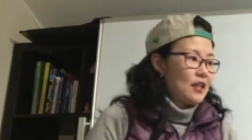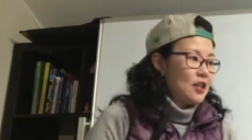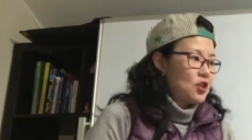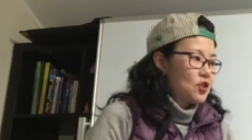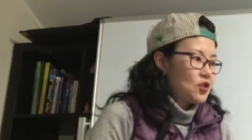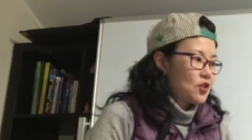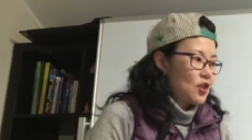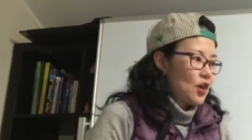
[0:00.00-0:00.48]

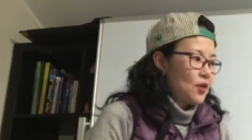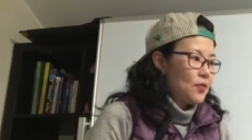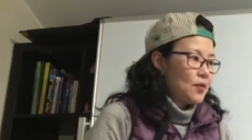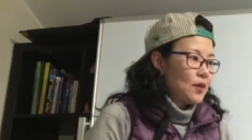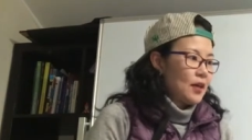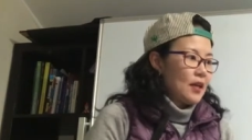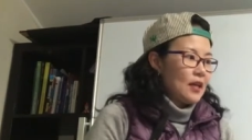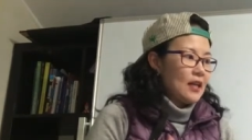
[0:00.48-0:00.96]
So
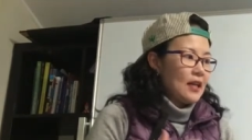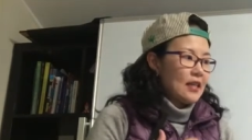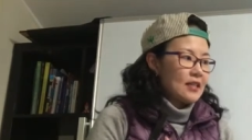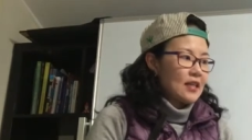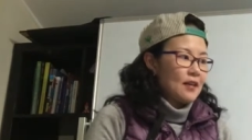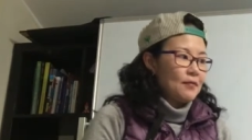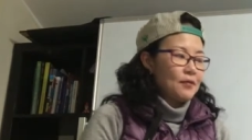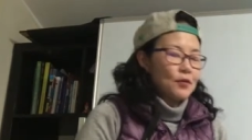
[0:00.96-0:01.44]
let's
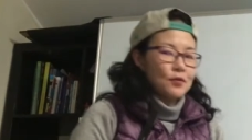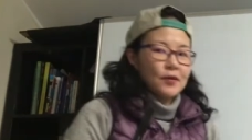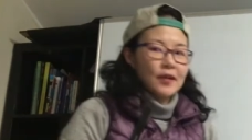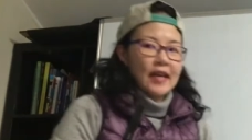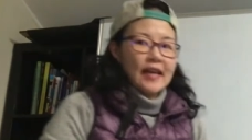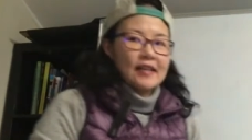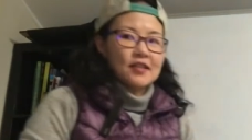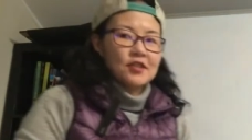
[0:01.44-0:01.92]
have a look
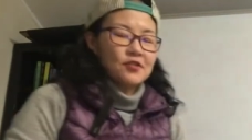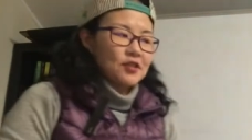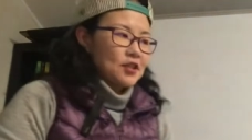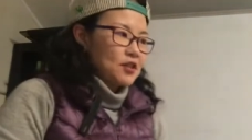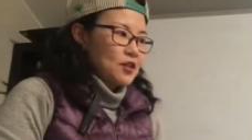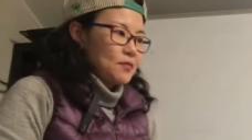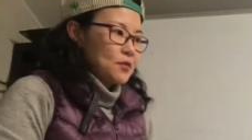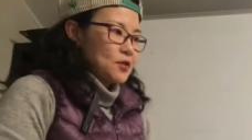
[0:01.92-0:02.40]
at
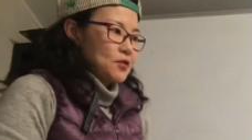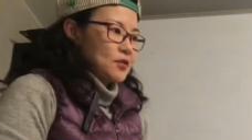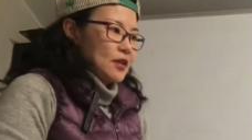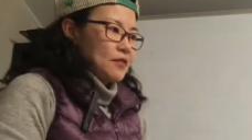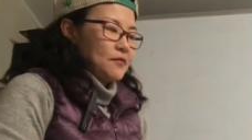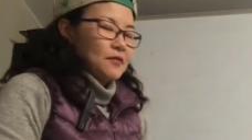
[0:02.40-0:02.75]
trigonometric